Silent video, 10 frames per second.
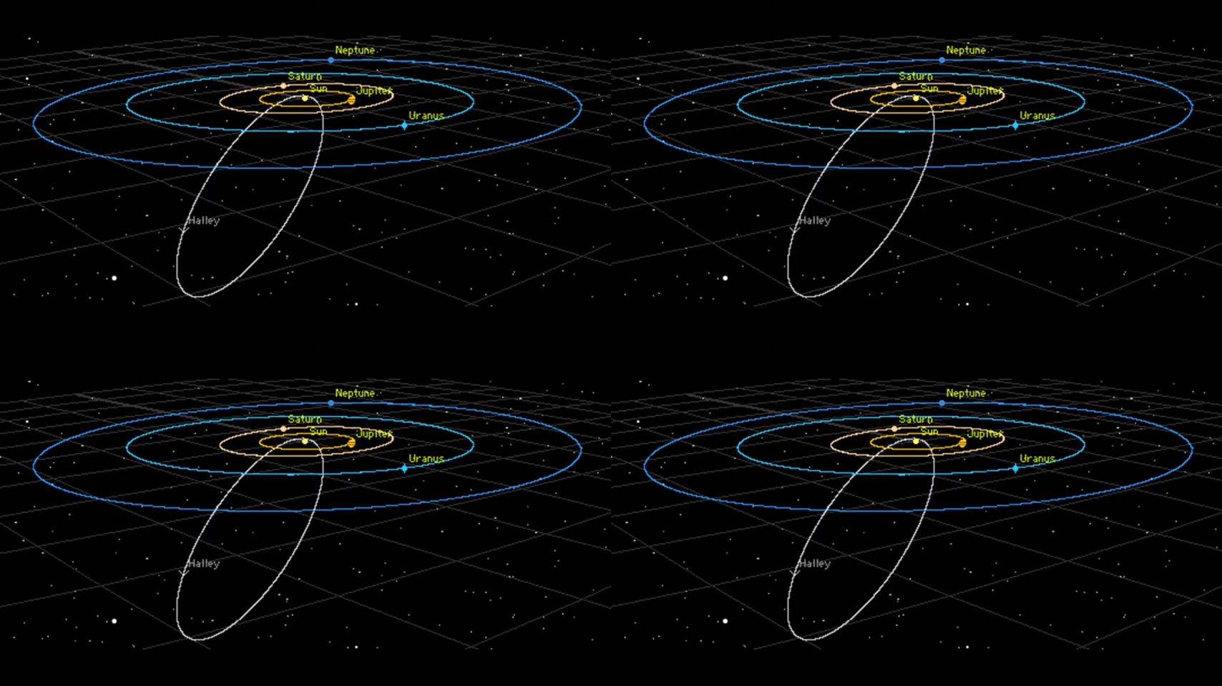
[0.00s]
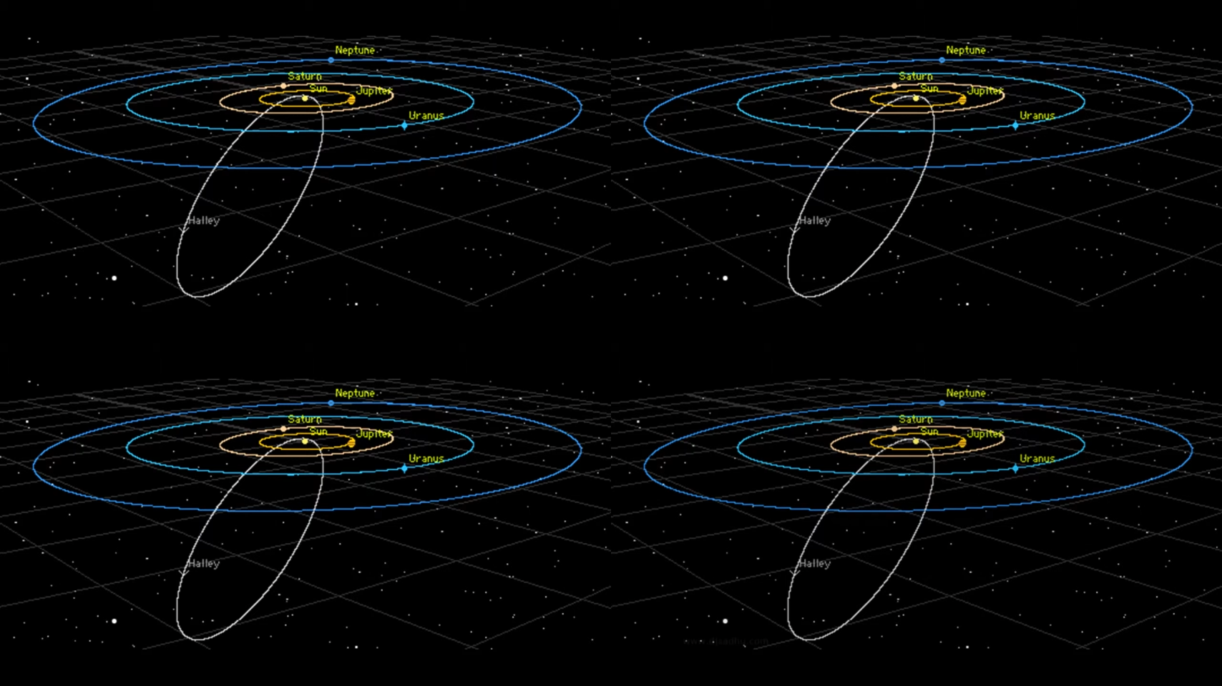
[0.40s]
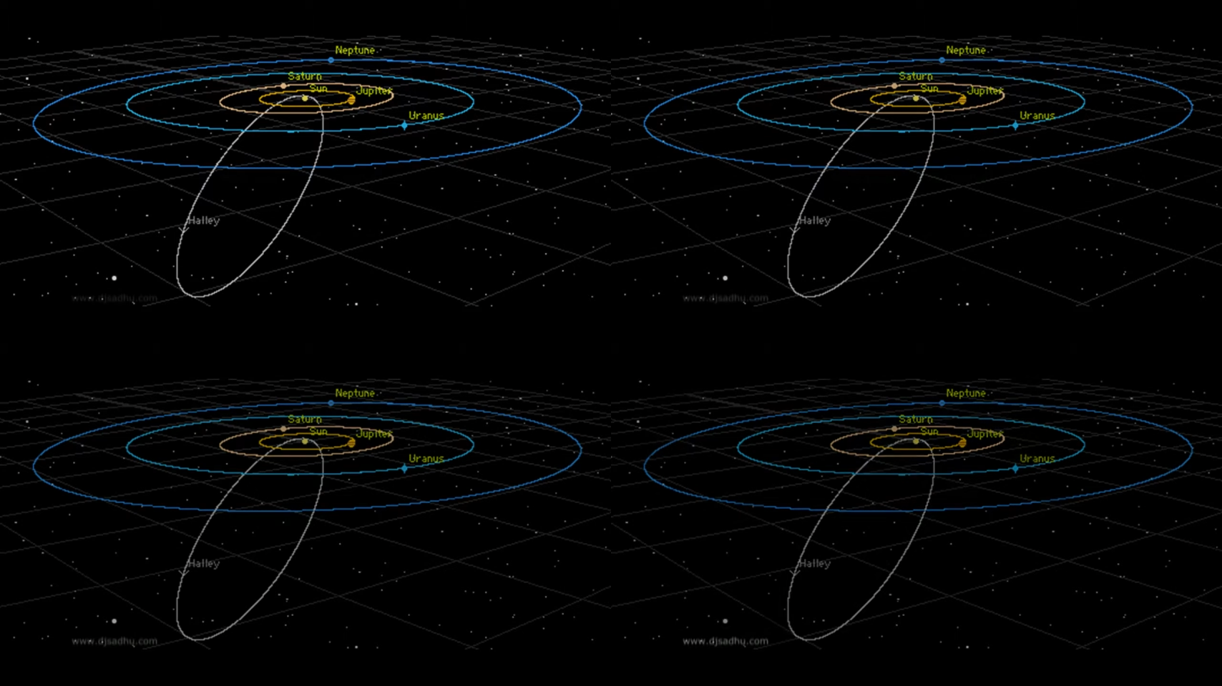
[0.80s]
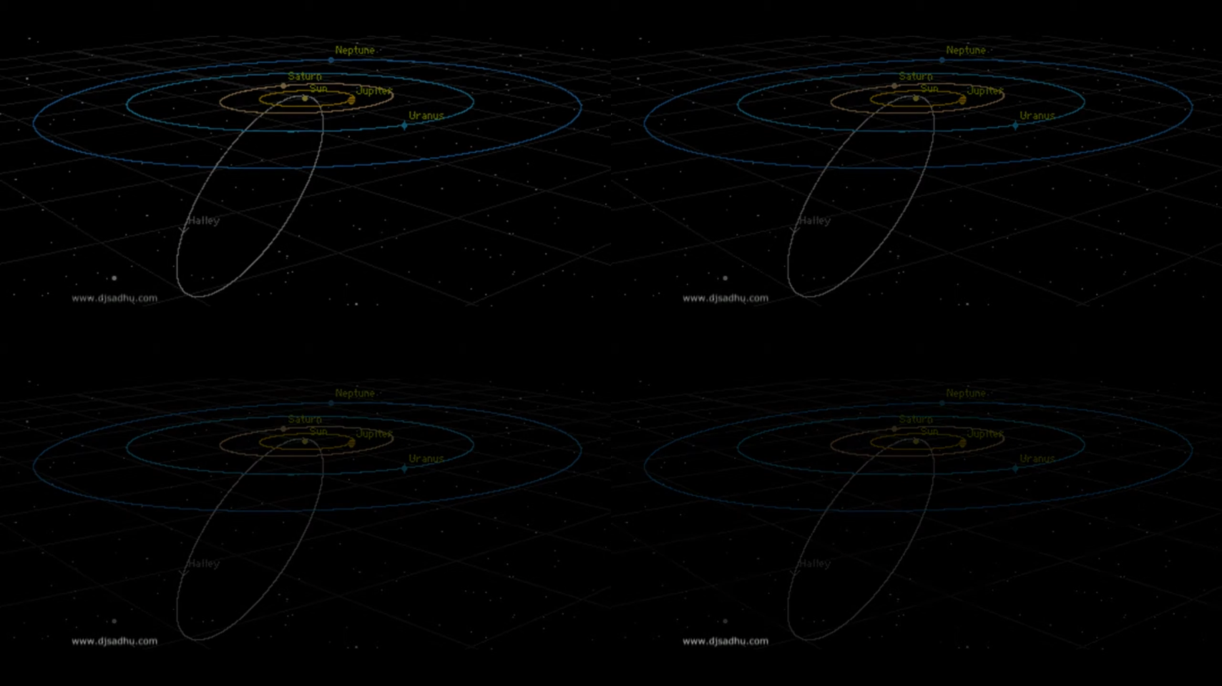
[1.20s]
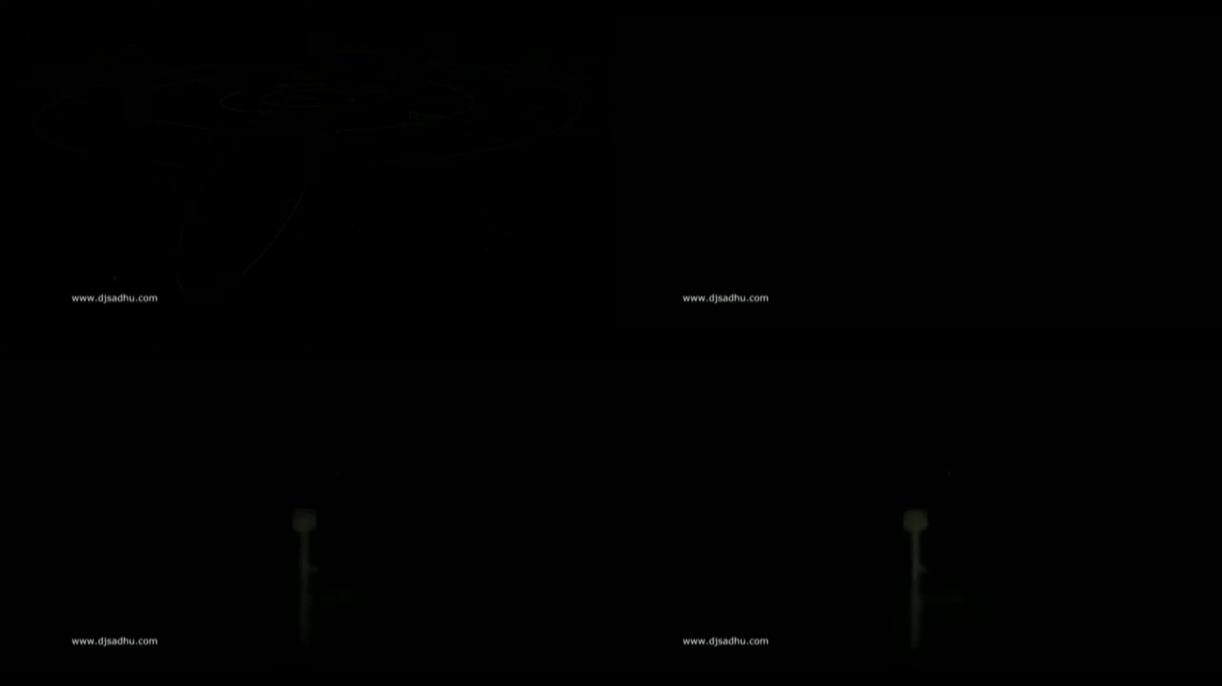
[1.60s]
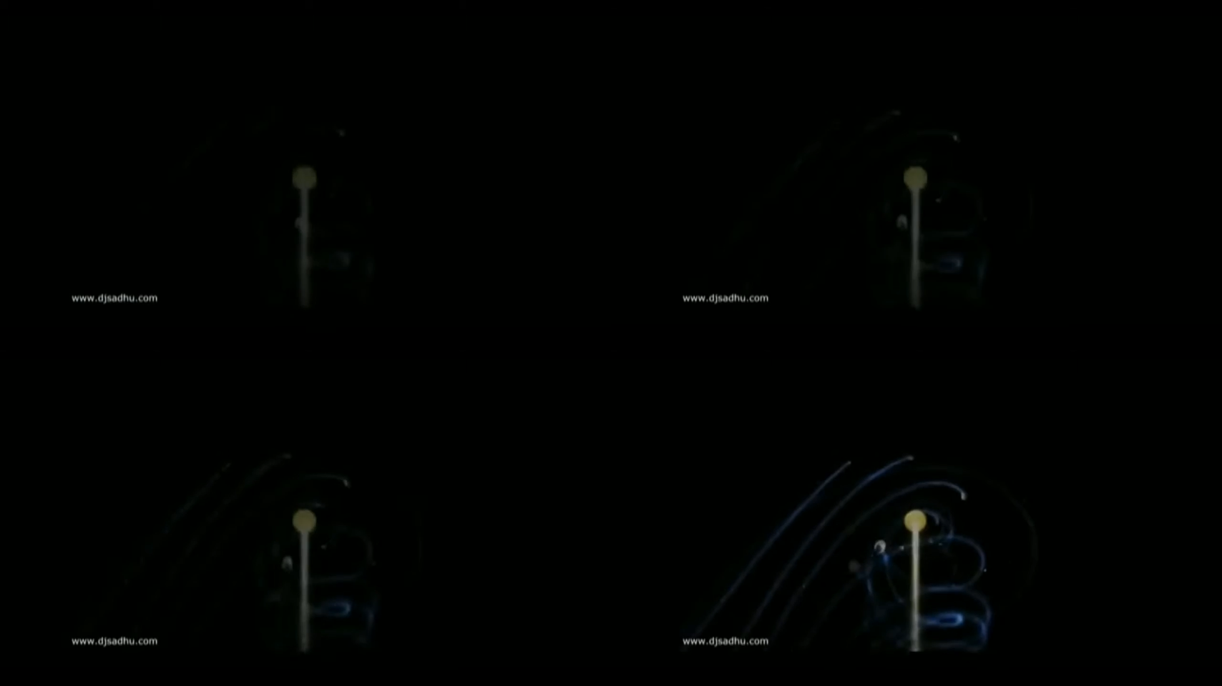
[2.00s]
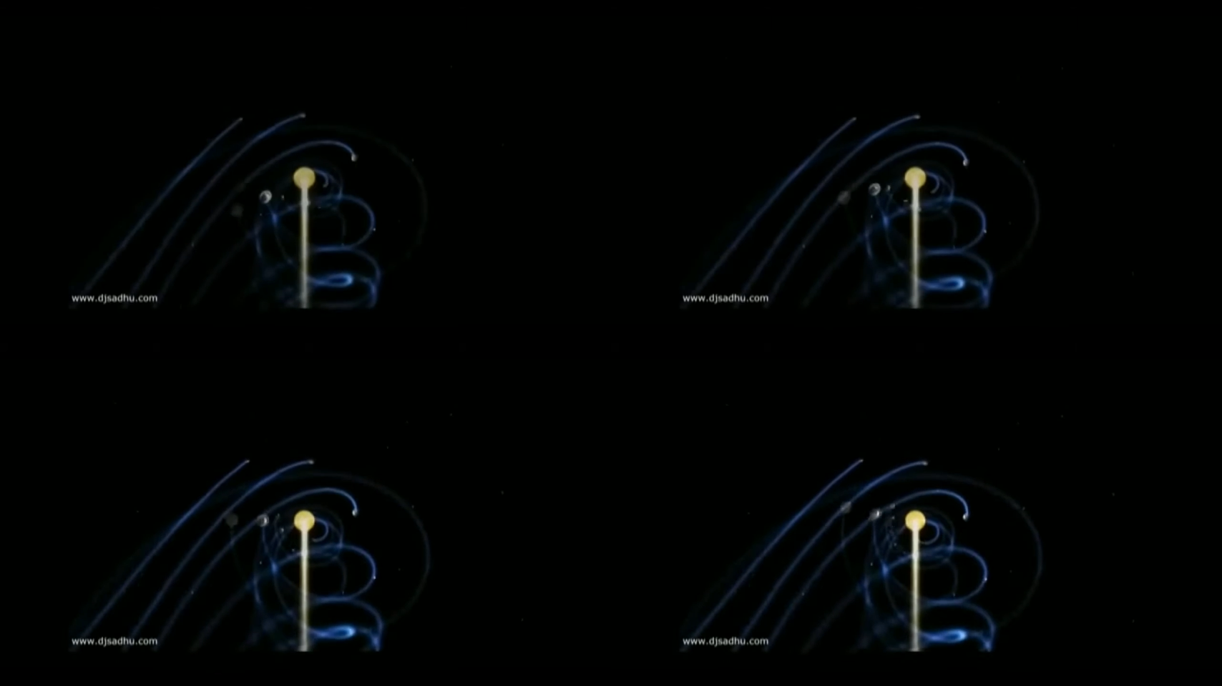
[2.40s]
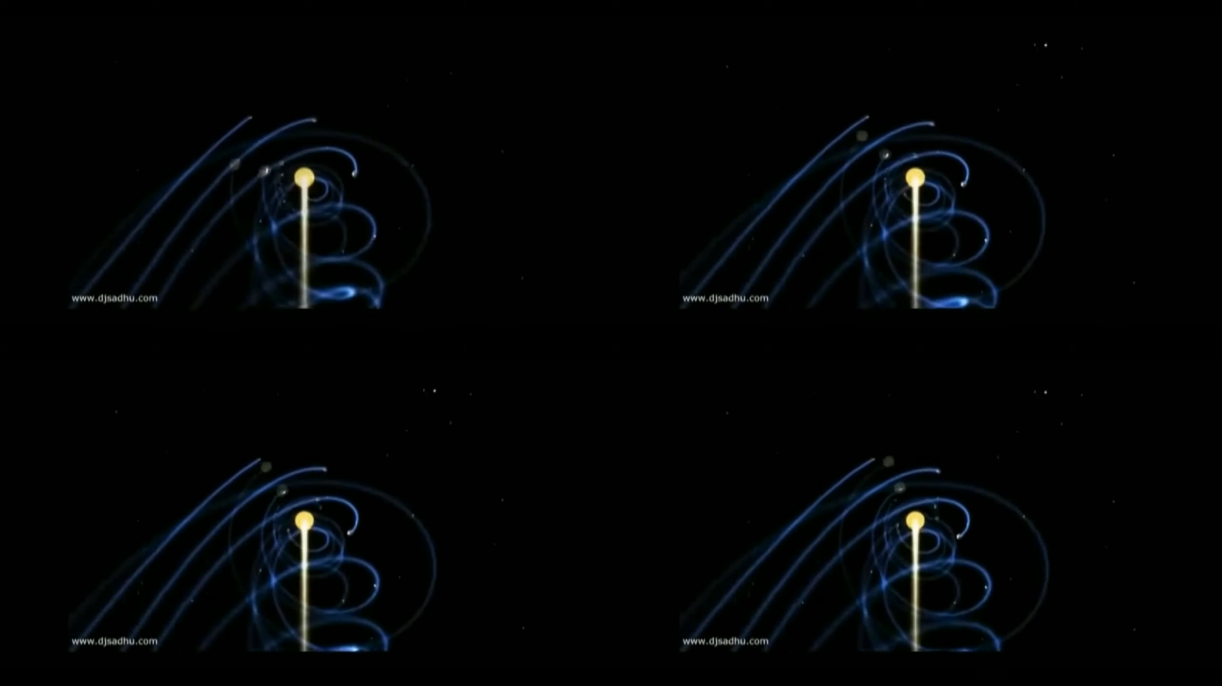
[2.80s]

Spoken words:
No face is visible, so there are no lips to read.